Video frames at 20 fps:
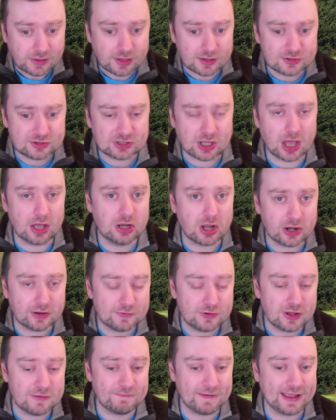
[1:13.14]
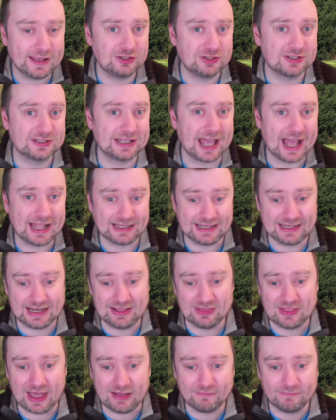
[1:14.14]
So a lot of new features added
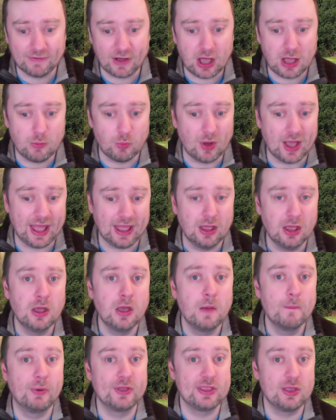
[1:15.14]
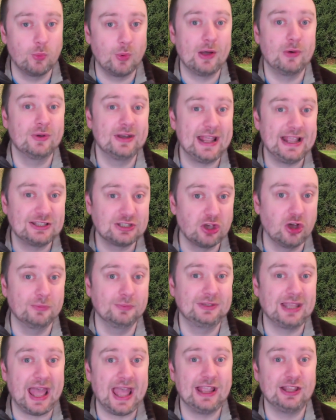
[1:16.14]
in that firmware, but you will need to
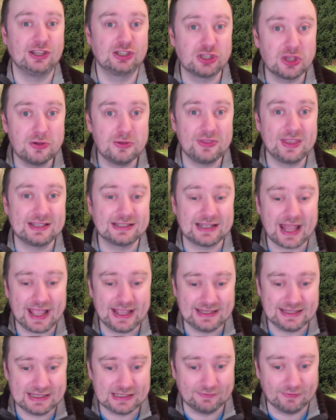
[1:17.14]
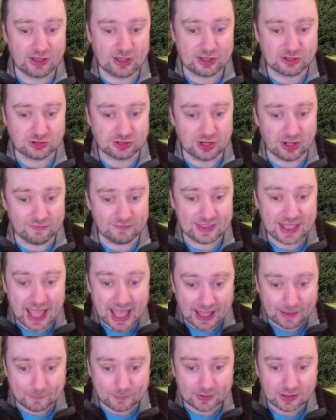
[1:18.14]
update to this latest version of the
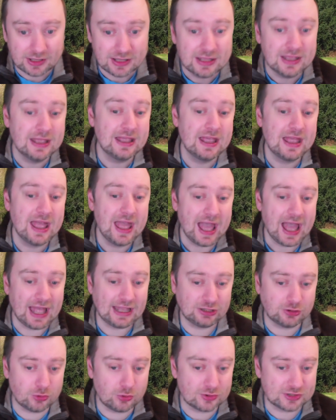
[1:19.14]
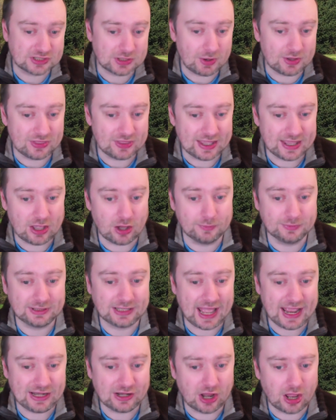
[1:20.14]
app. And also on the
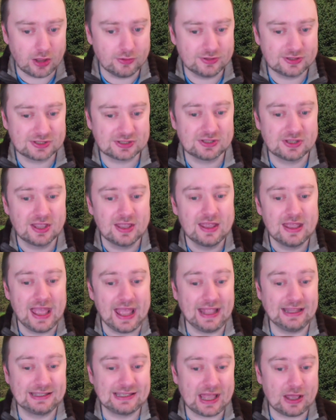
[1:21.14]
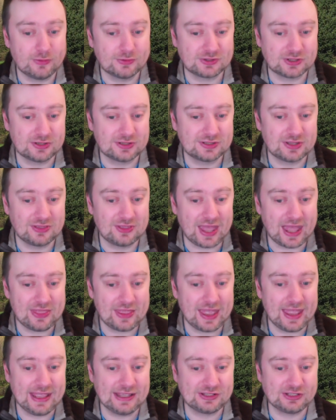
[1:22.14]
update notes, it tells us that
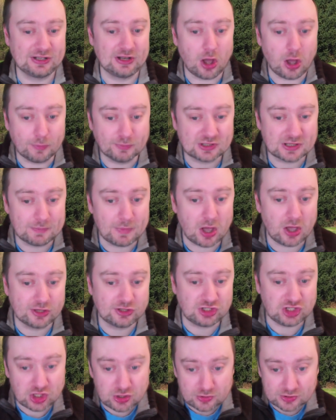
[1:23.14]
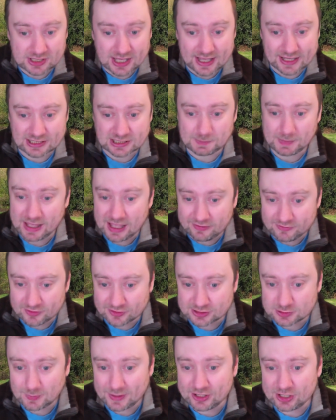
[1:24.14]
there is an optimized user
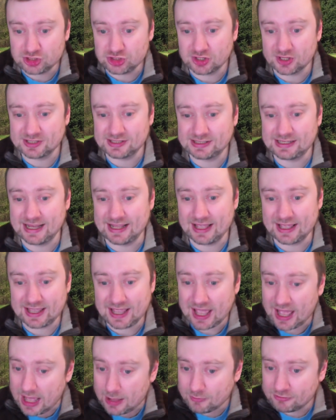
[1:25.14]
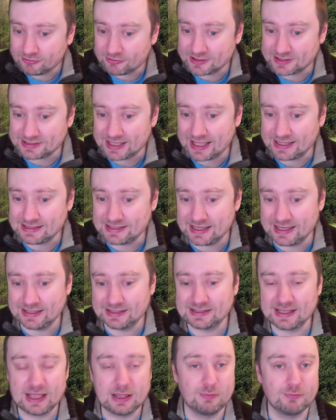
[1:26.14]
experience when adjusting camera
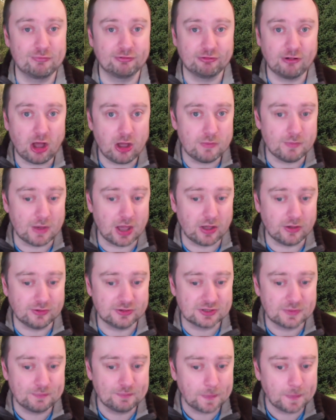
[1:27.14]
settings in Pro mode.